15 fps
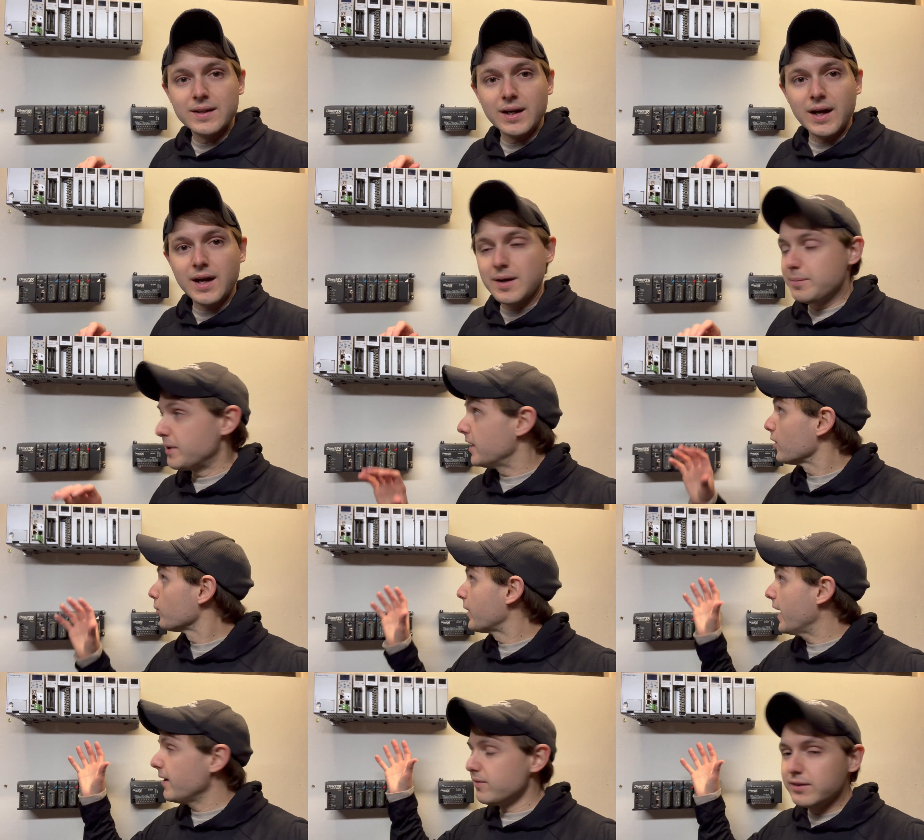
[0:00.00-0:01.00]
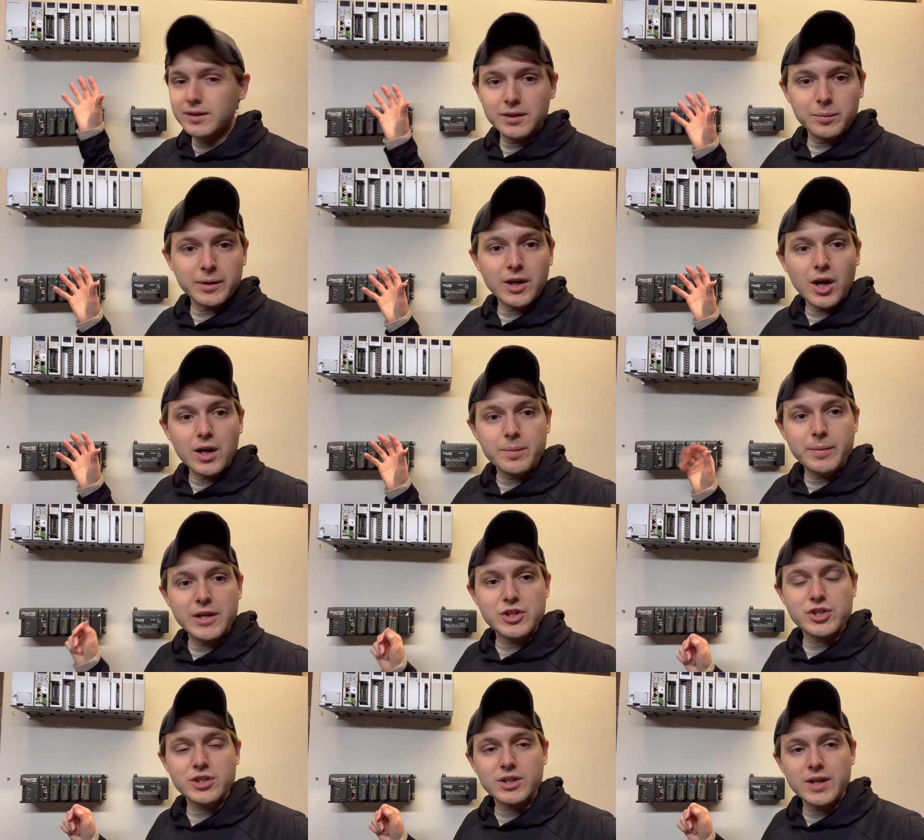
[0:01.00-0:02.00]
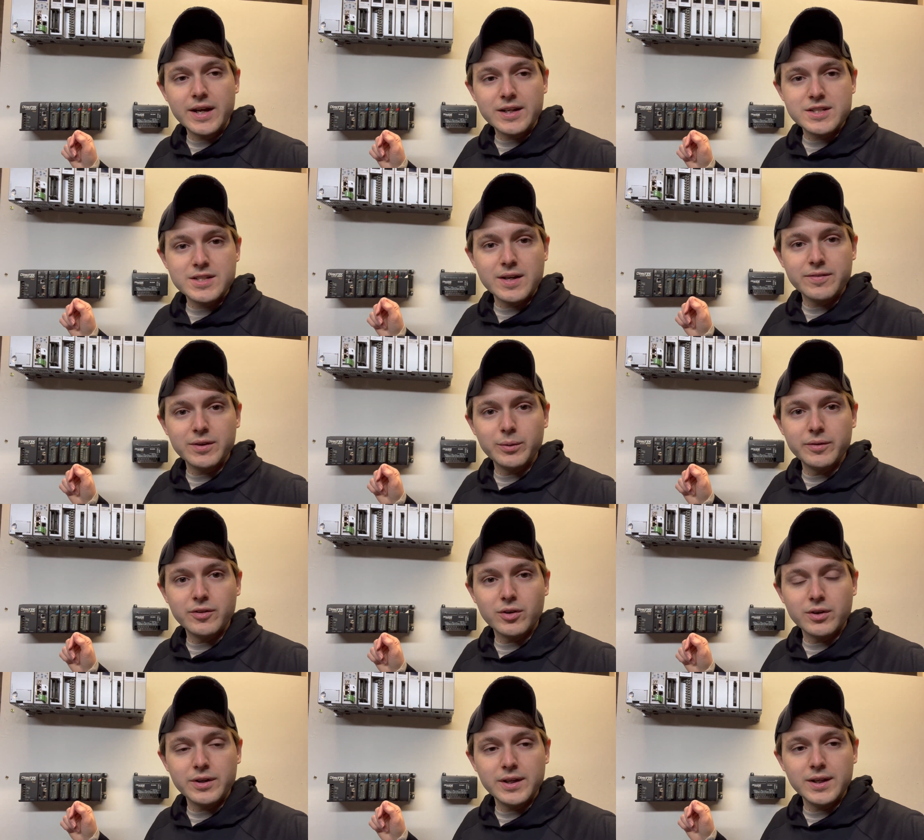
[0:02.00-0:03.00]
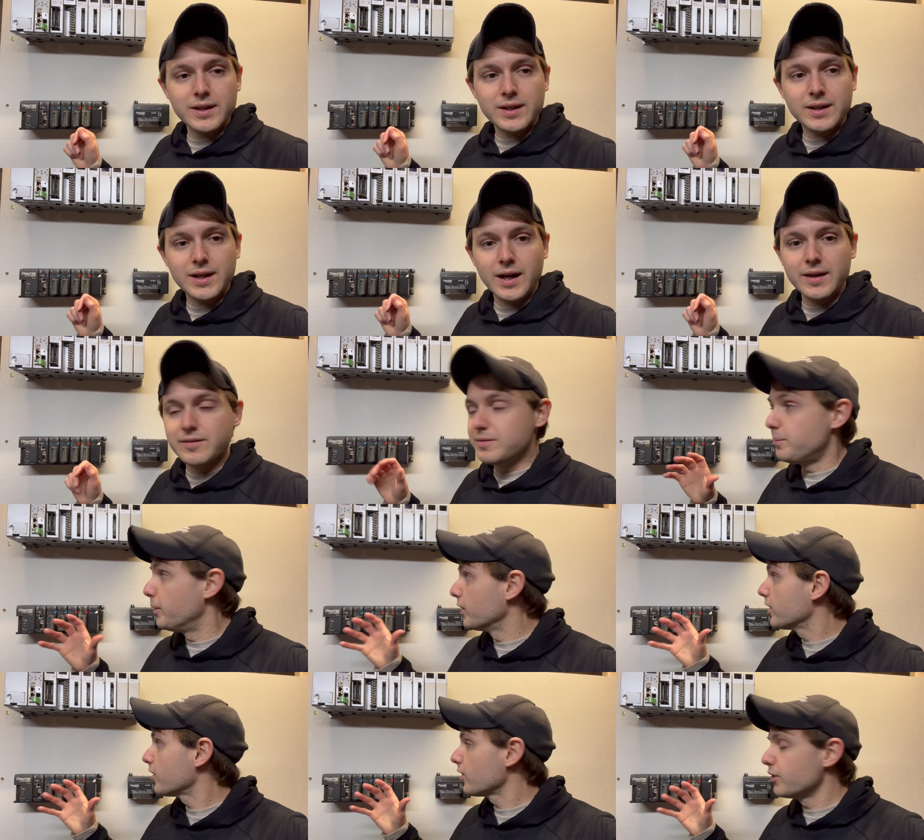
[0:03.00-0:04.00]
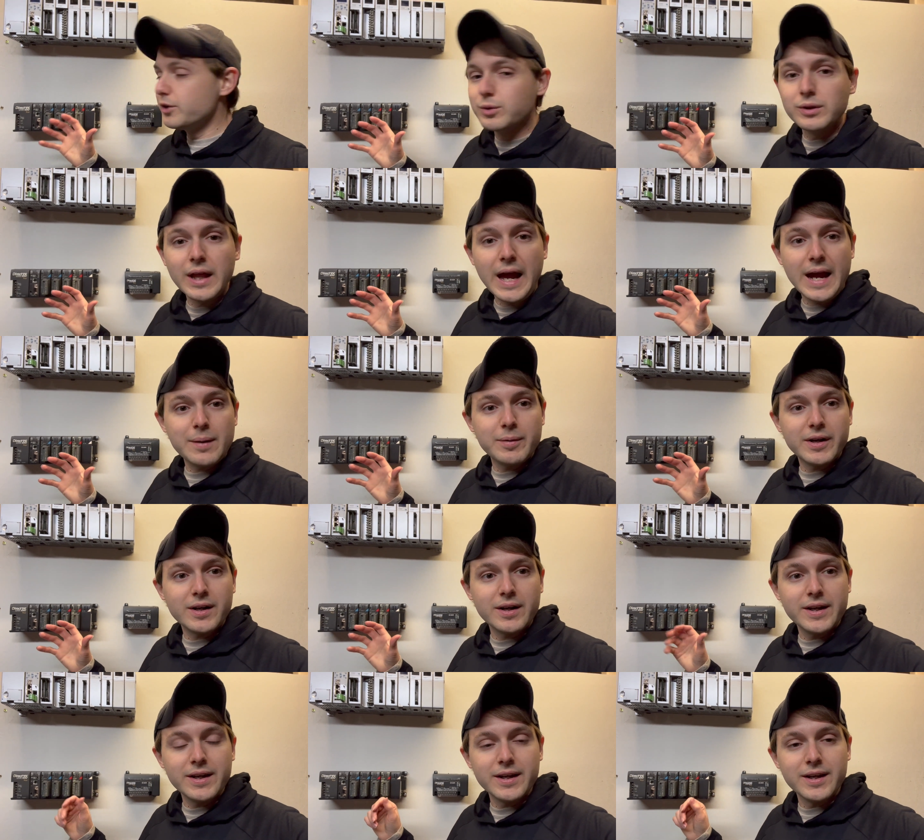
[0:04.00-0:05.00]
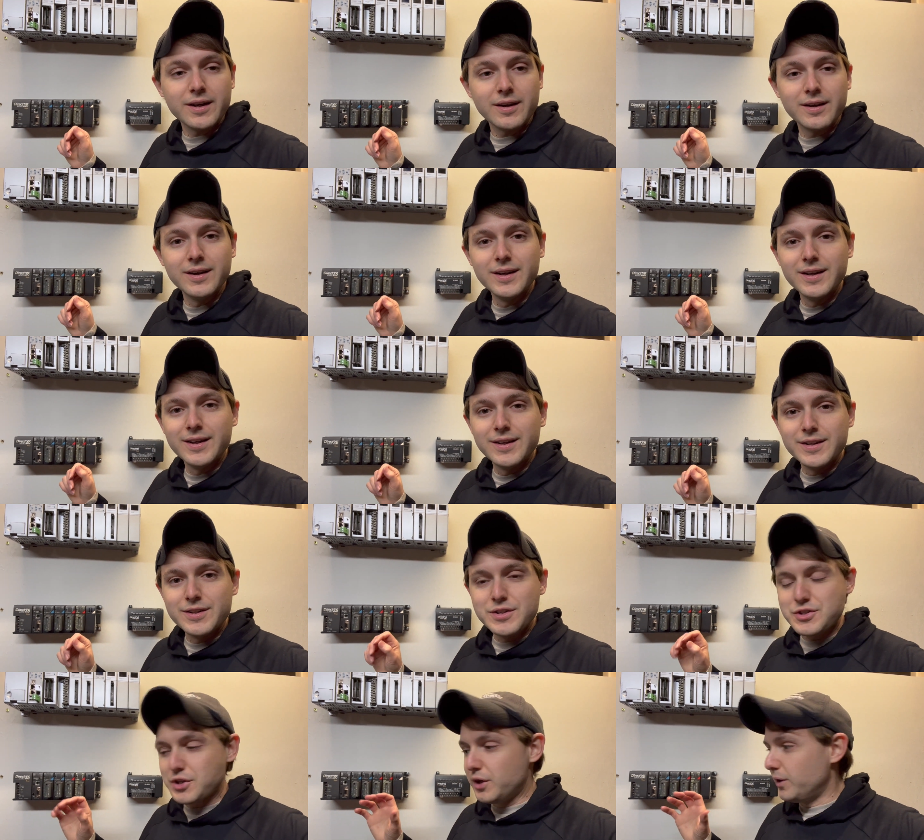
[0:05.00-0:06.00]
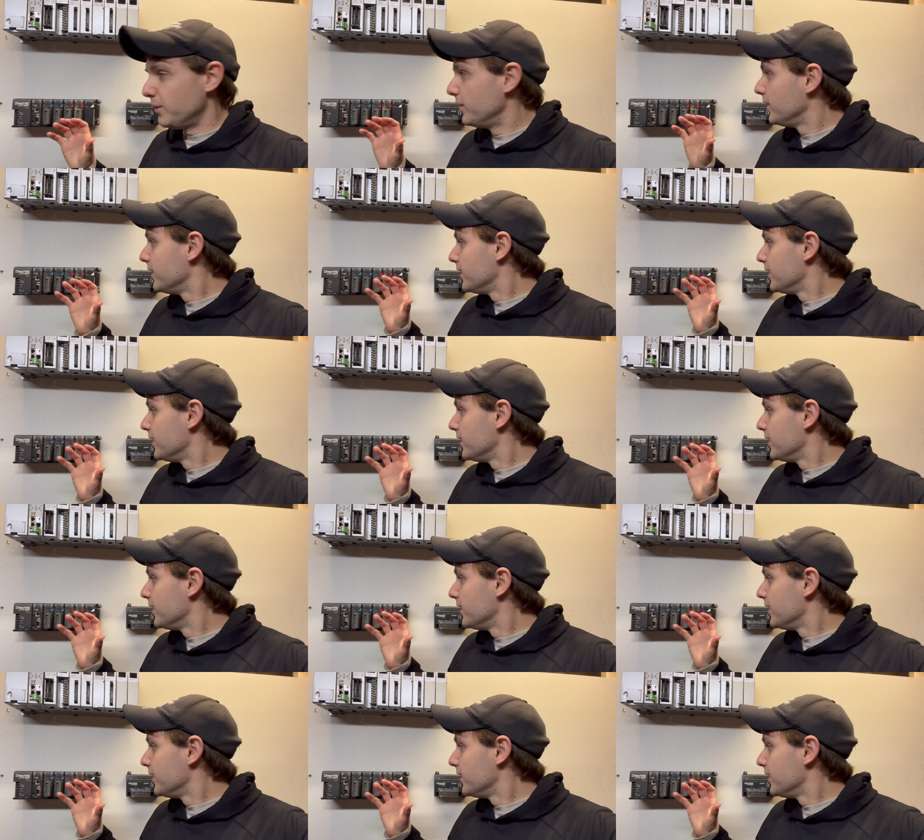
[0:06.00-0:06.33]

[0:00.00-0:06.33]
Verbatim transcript: Um, here we have a little bit of Automation Direct stuff that we've already kind of put in our new lab area here. So